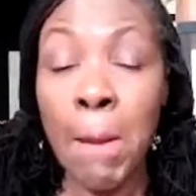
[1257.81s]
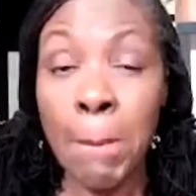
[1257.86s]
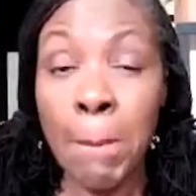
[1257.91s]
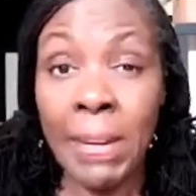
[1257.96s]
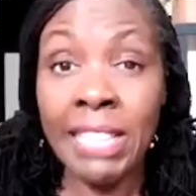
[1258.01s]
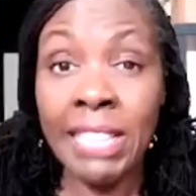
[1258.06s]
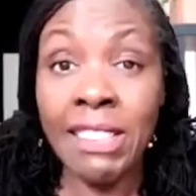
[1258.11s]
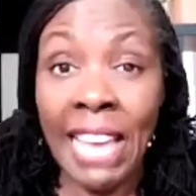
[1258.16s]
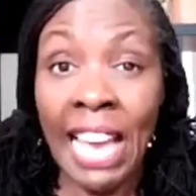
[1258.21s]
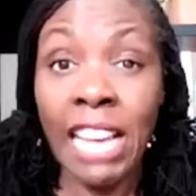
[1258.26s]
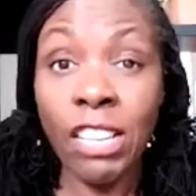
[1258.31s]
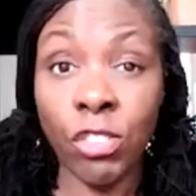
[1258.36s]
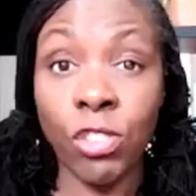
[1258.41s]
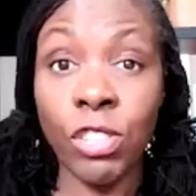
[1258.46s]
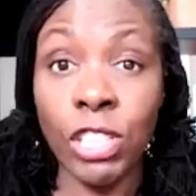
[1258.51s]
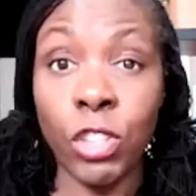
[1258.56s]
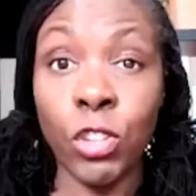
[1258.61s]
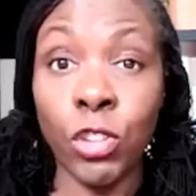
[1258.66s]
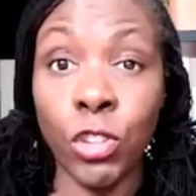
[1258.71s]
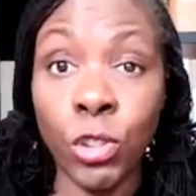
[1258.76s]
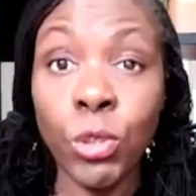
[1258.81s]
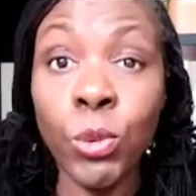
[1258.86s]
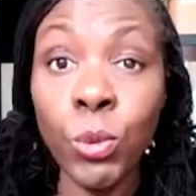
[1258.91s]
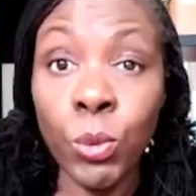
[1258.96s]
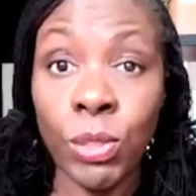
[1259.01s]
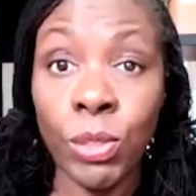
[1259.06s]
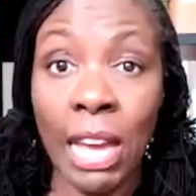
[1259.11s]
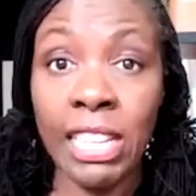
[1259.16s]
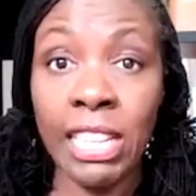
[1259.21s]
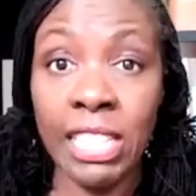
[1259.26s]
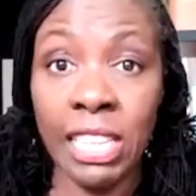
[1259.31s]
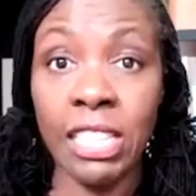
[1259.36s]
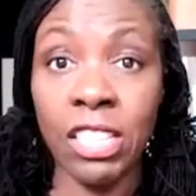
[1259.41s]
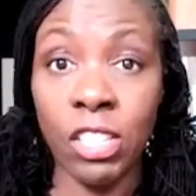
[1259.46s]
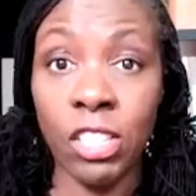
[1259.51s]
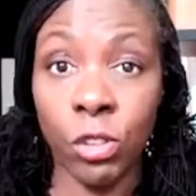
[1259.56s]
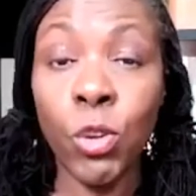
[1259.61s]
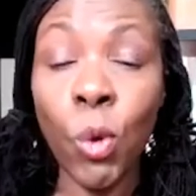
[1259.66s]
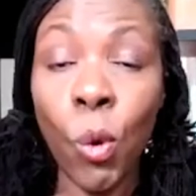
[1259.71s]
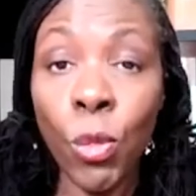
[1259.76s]
But it's actually you
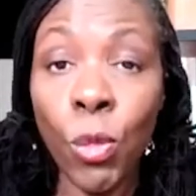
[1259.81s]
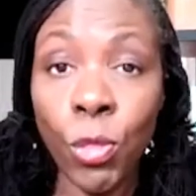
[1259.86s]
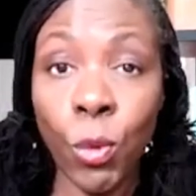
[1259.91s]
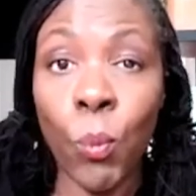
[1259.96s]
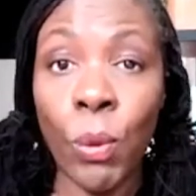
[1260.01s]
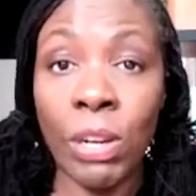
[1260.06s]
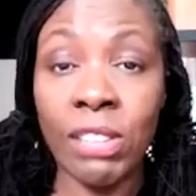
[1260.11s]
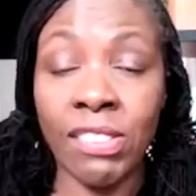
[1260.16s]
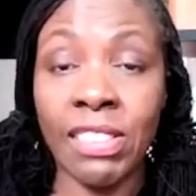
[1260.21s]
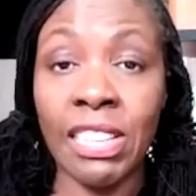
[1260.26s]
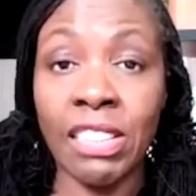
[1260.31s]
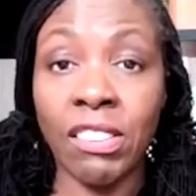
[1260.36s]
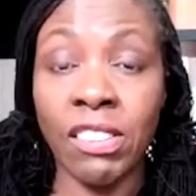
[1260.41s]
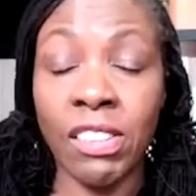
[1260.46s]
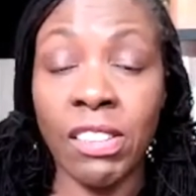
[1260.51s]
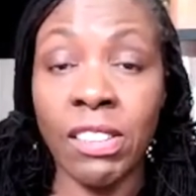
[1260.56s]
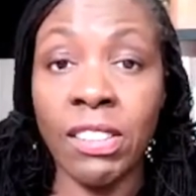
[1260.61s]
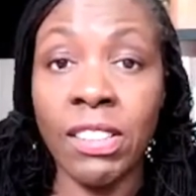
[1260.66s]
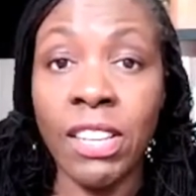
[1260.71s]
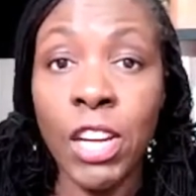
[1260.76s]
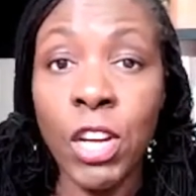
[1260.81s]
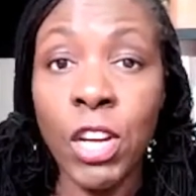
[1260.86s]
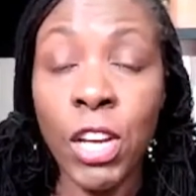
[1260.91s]
you're the wealth center.